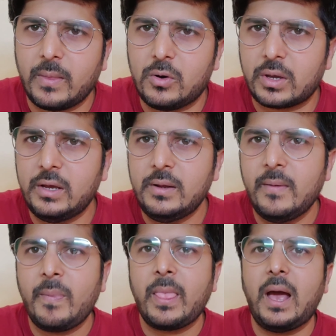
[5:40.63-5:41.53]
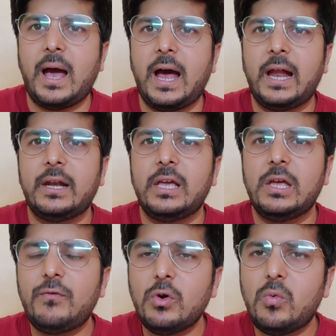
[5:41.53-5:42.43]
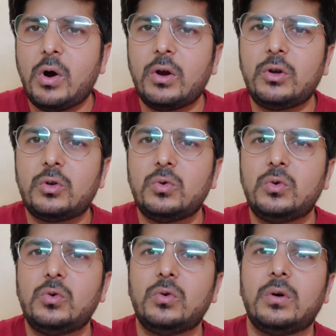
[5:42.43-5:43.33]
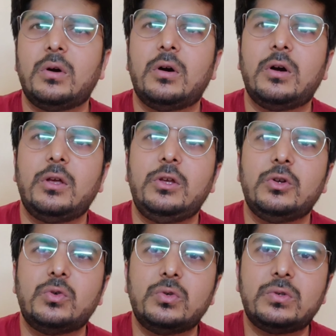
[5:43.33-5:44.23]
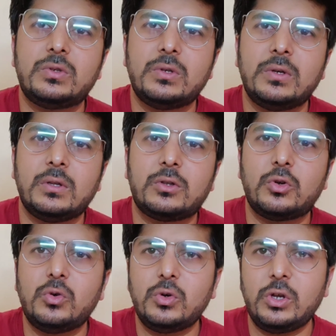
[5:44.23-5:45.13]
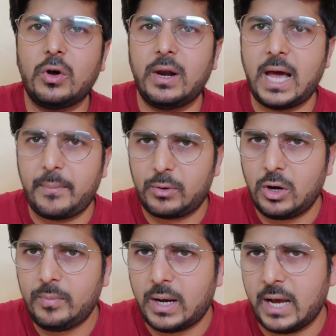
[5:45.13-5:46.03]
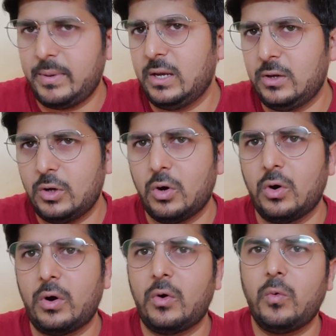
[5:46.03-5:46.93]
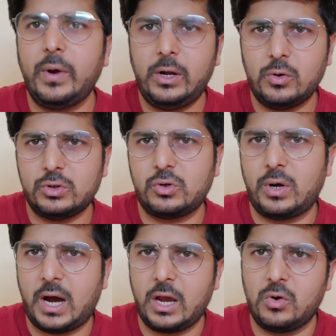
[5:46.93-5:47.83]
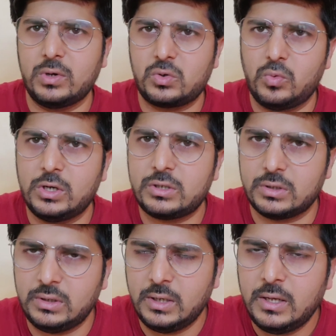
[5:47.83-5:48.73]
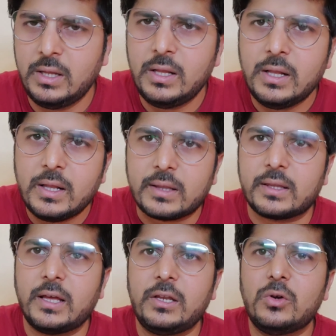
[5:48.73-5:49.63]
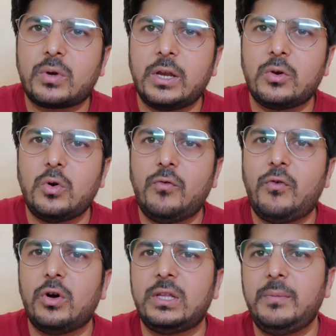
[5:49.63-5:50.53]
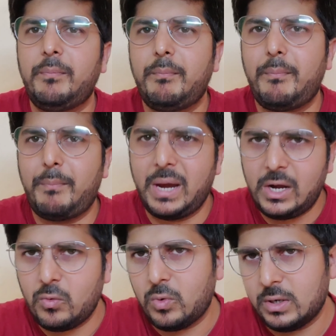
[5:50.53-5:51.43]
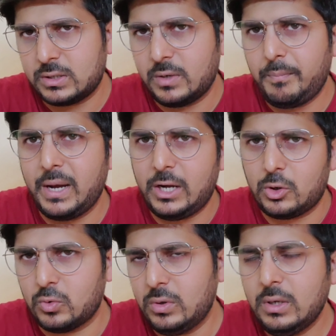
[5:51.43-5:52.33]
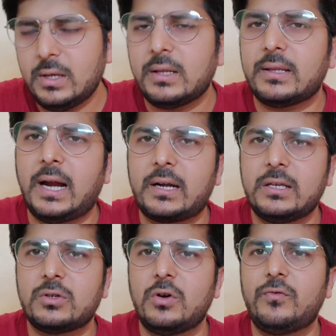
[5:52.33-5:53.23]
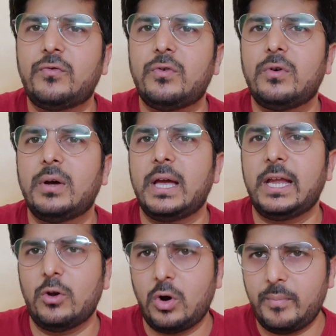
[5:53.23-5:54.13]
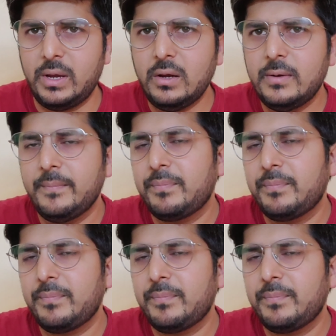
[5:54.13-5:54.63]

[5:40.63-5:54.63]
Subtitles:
Okay. And if you want to use through your laptop, I mean your Windows or iOS version, then you can go for the paid version, paid tool, that is of Adobe.